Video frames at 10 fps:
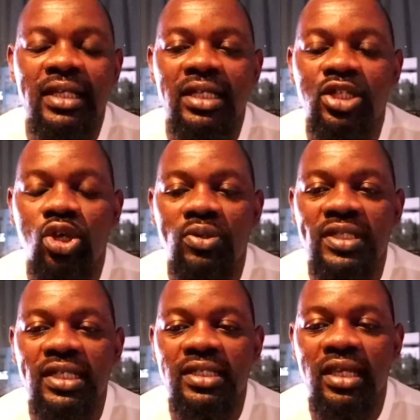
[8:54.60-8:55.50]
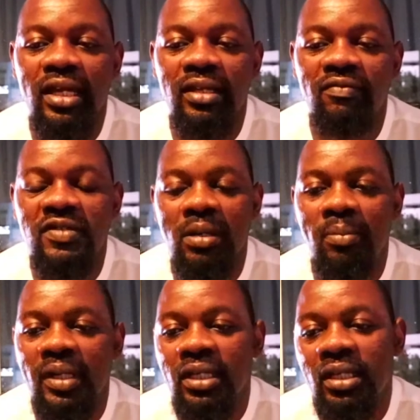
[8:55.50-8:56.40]
dating your sister, and if
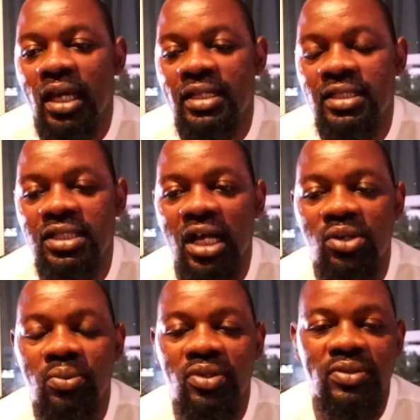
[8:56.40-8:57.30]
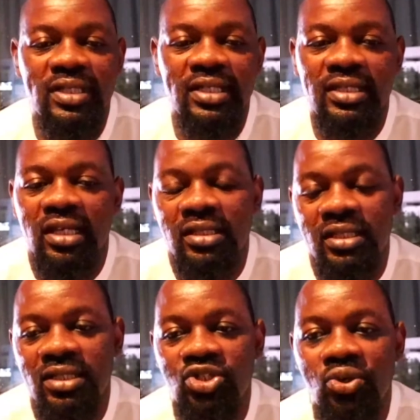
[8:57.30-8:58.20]
somebody has a child with your sister,
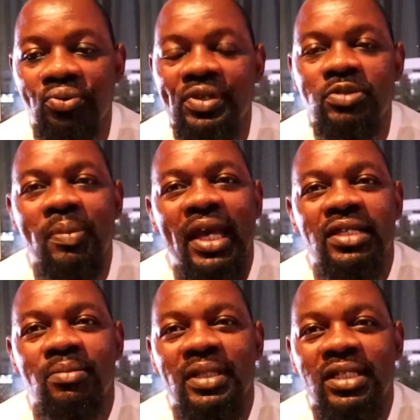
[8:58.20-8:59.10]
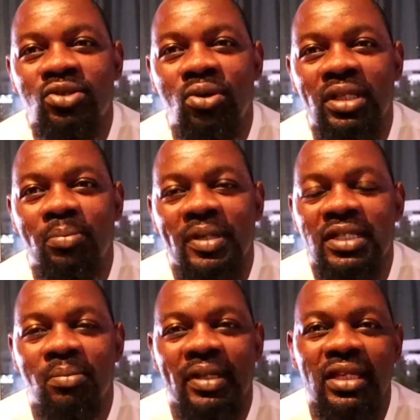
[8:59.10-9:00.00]
just show respect, man. Just call the
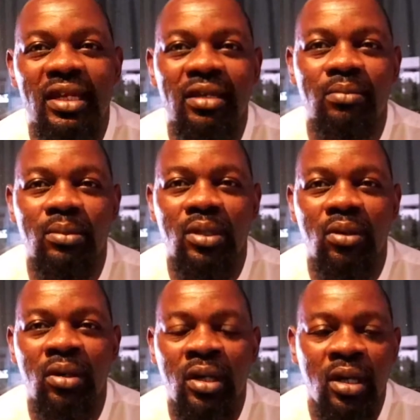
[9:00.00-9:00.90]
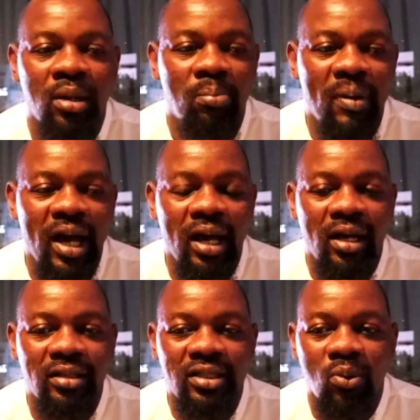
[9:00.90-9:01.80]
person by the name, you know.
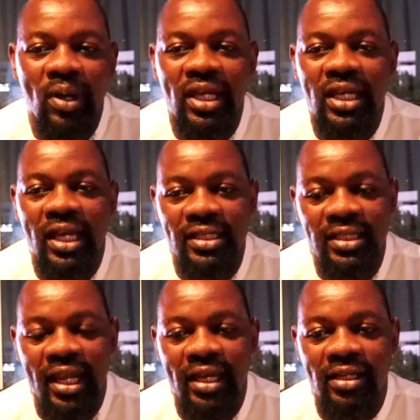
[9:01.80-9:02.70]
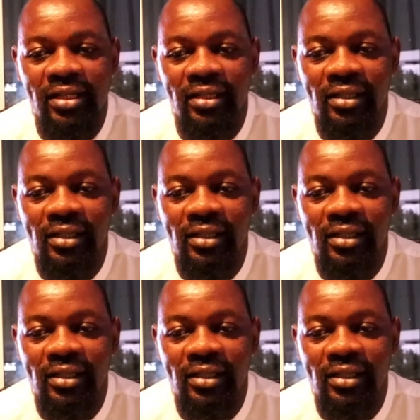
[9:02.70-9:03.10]
But the way he is like